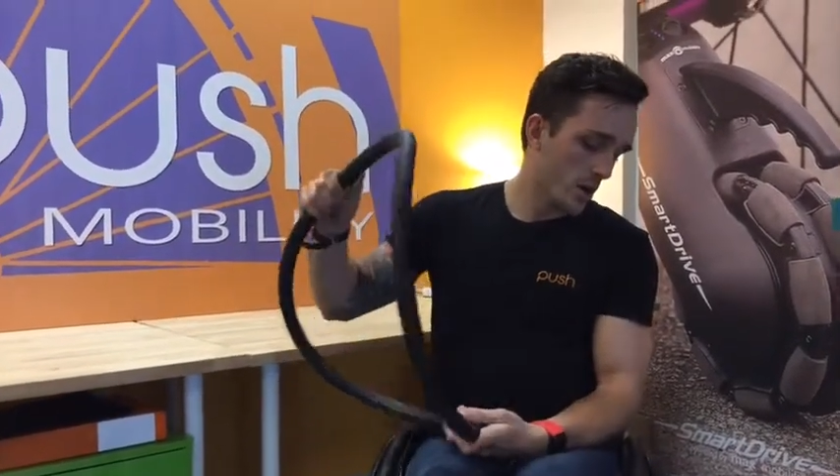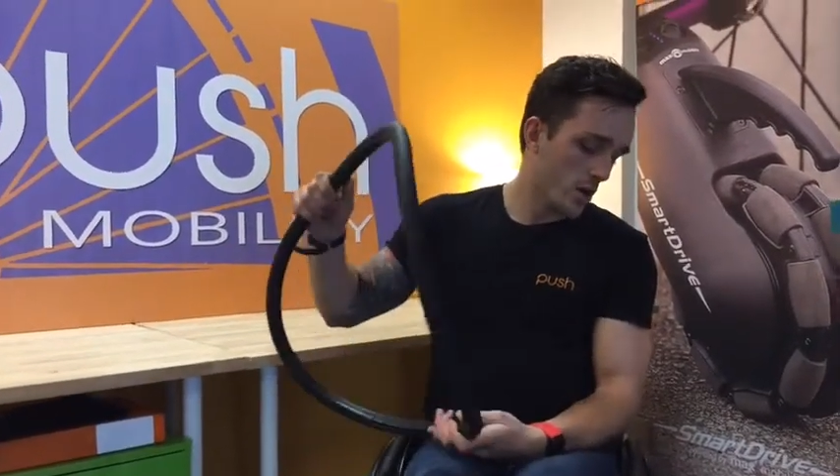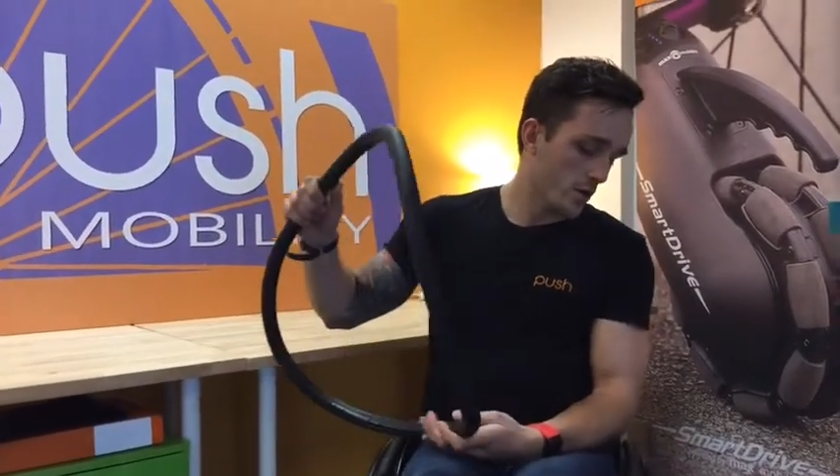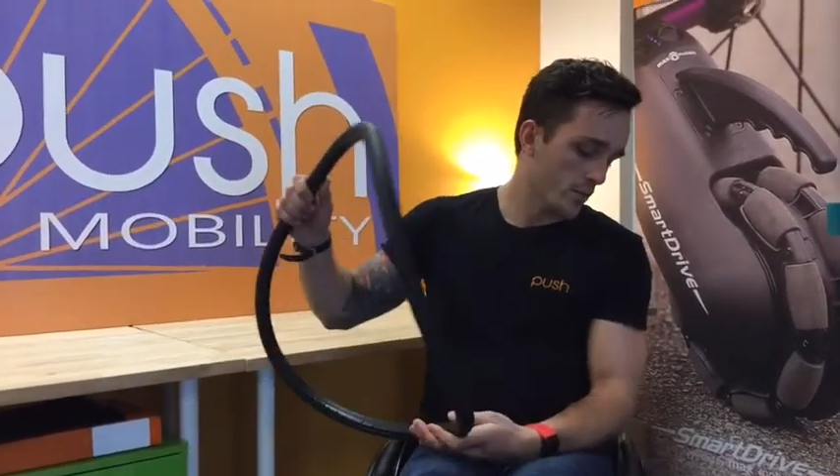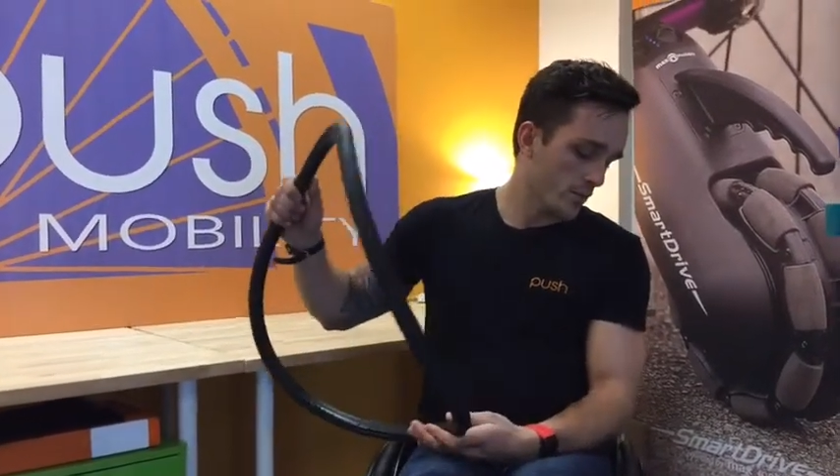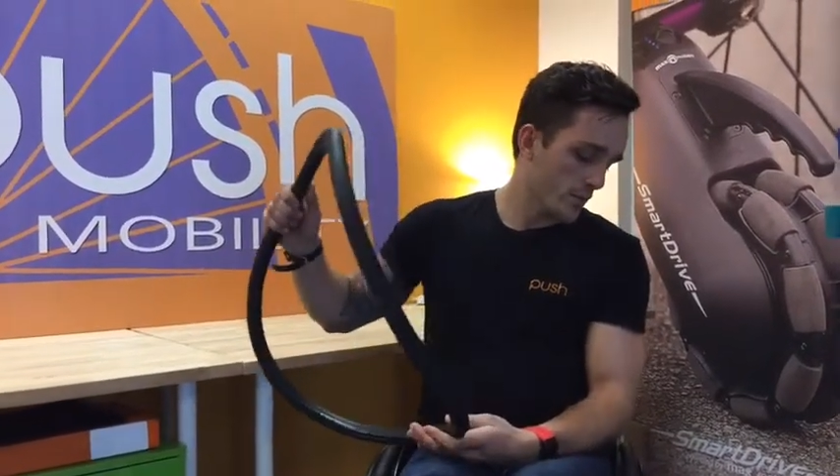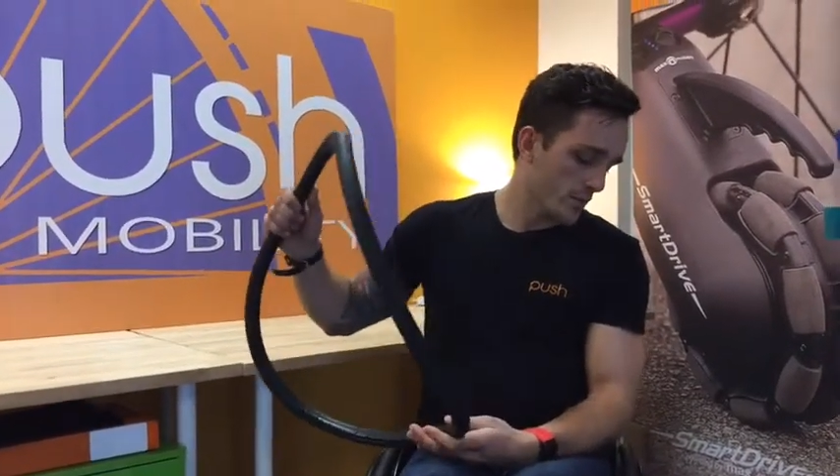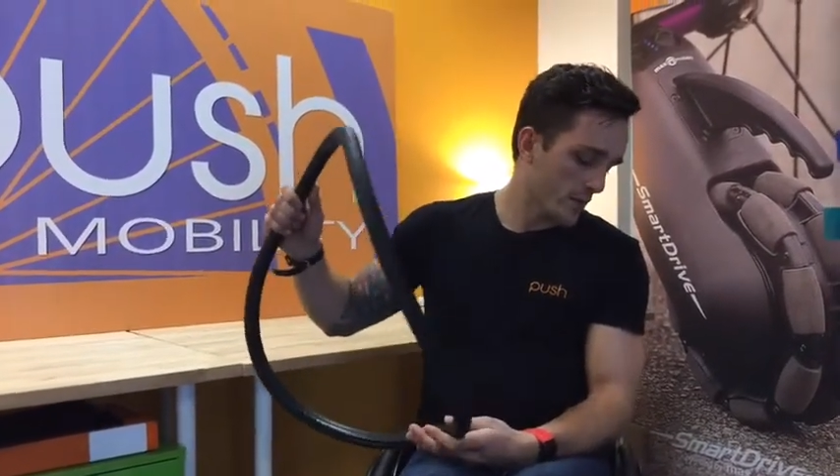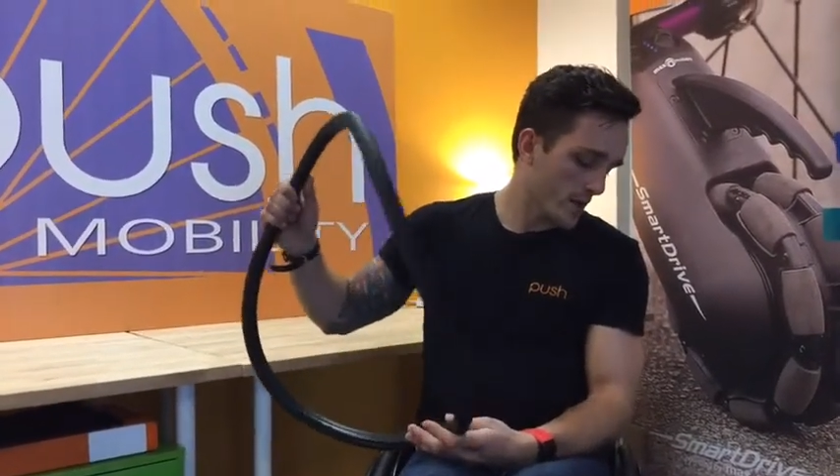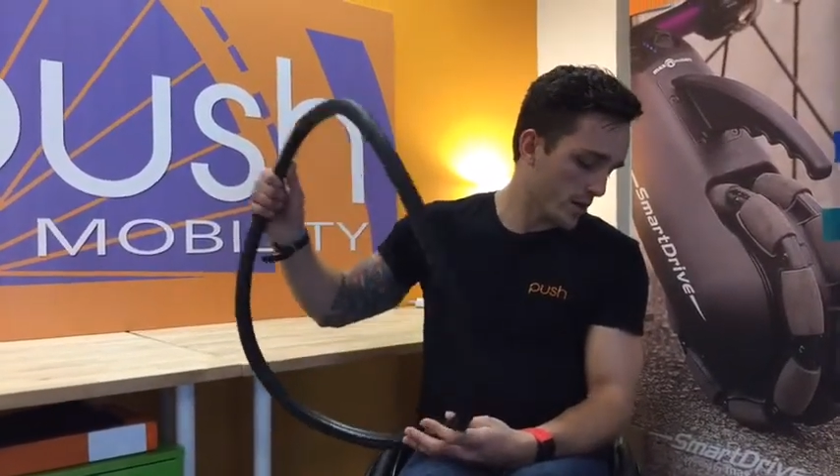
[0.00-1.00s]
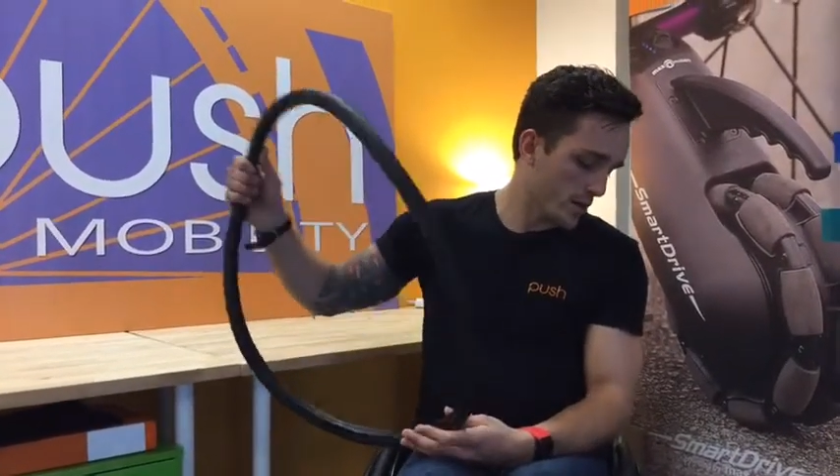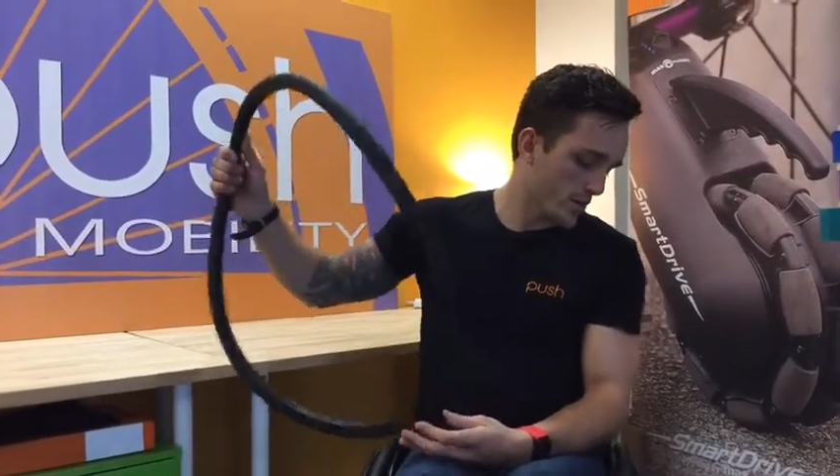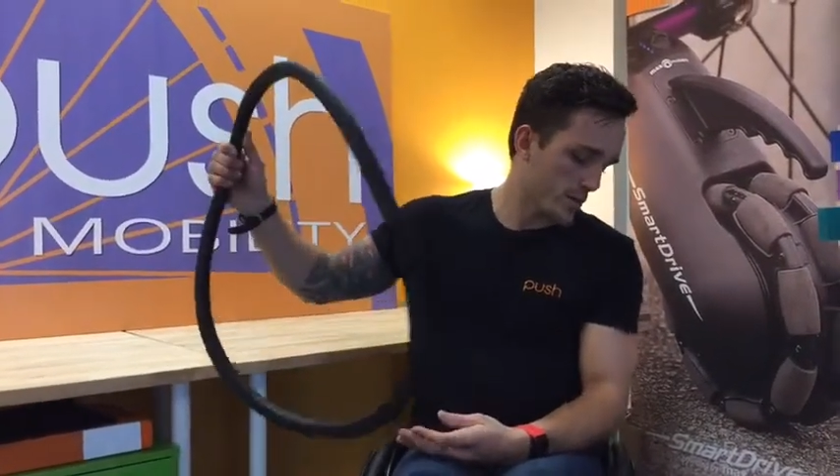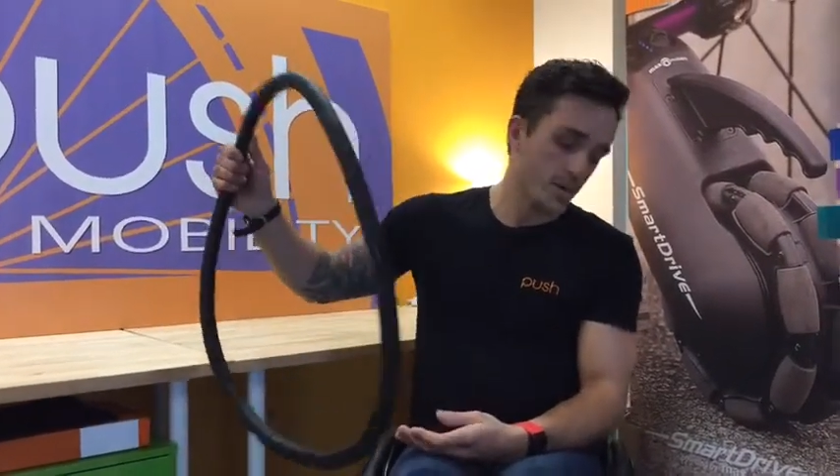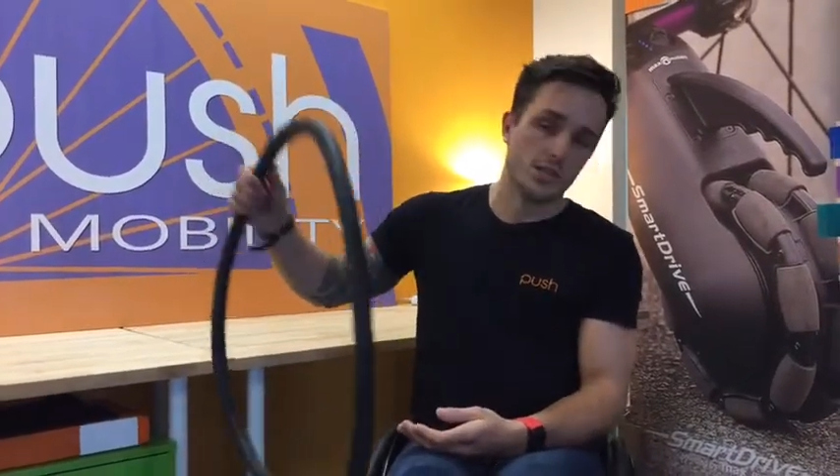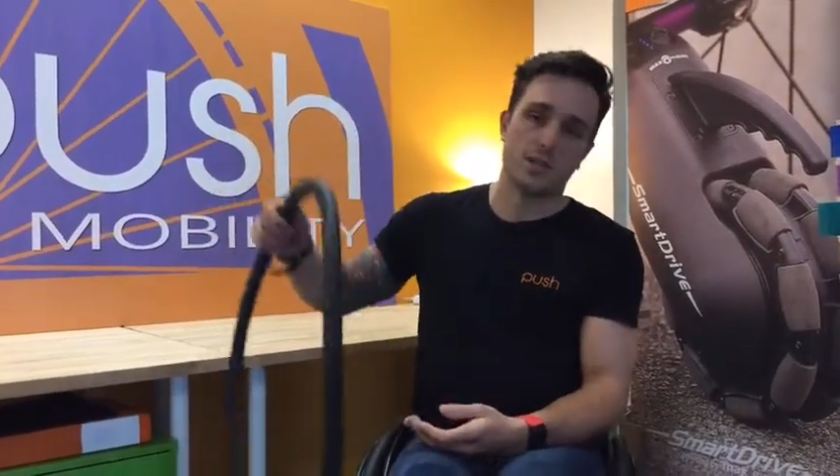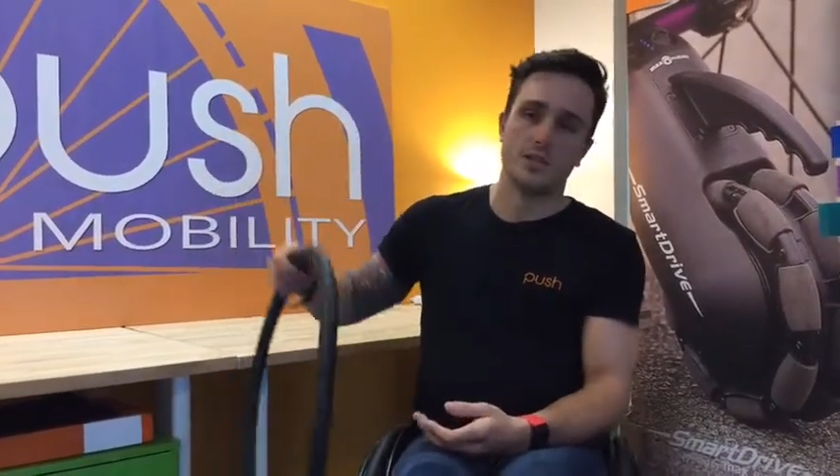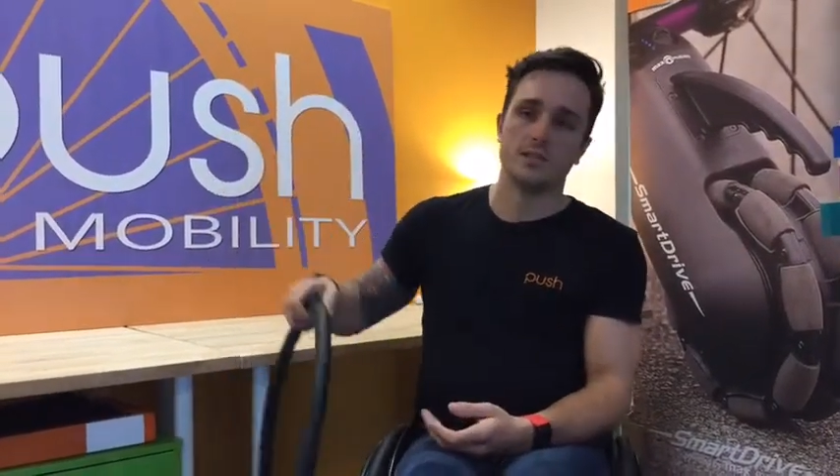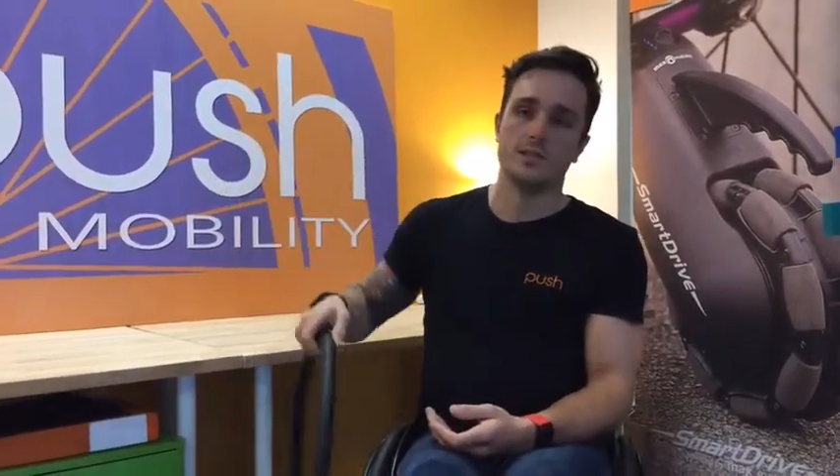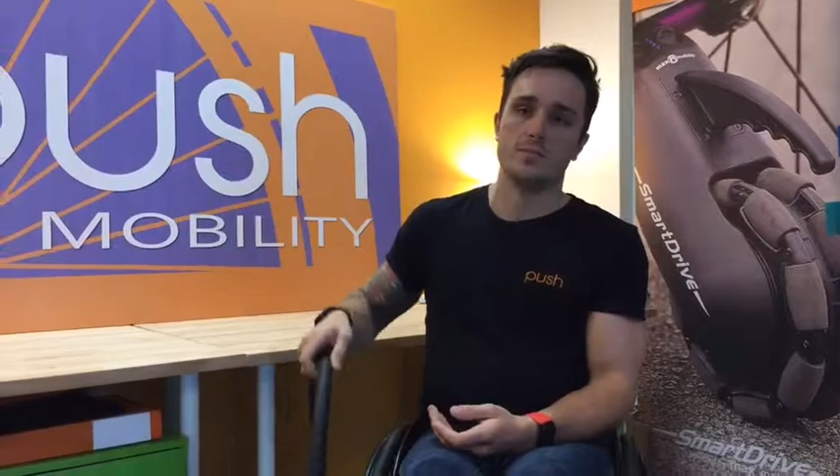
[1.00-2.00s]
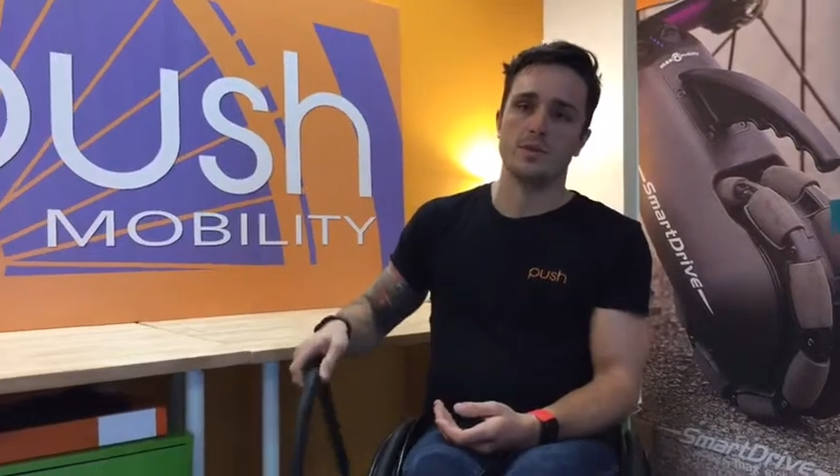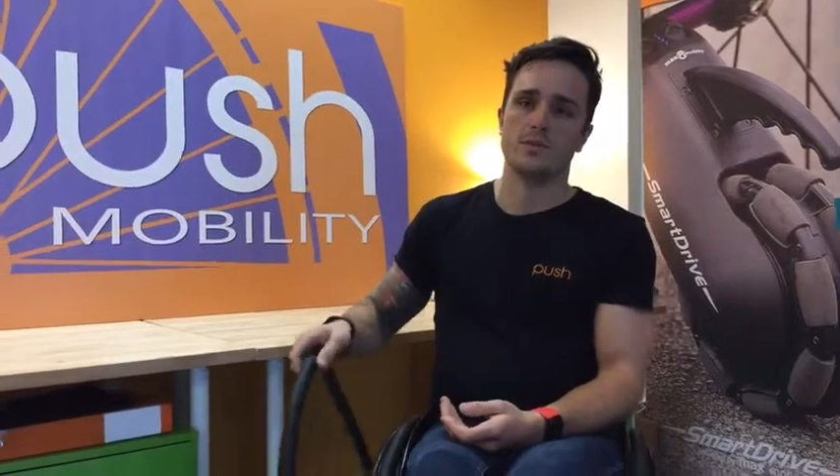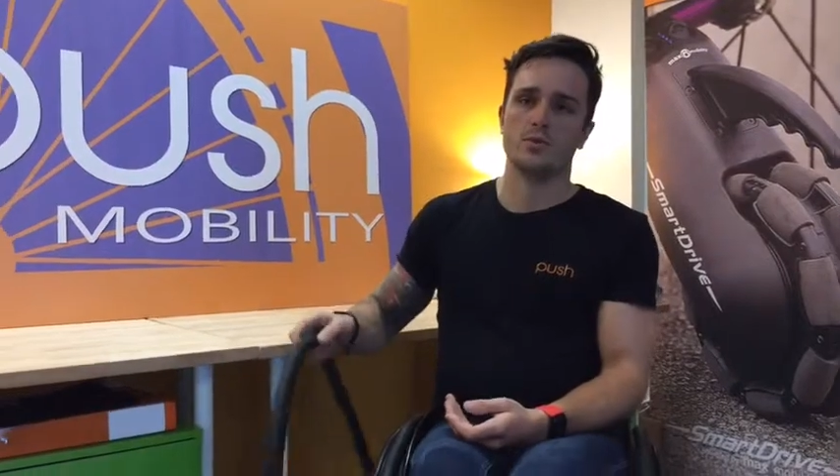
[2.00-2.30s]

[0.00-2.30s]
hold a pressure similar